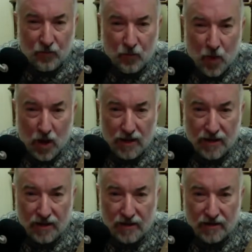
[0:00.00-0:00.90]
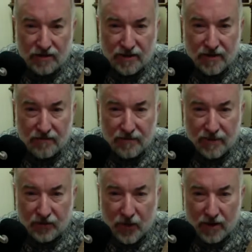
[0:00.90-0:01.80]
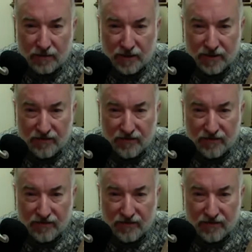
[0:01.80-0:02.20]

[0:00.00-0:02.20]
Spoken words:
won some incredibly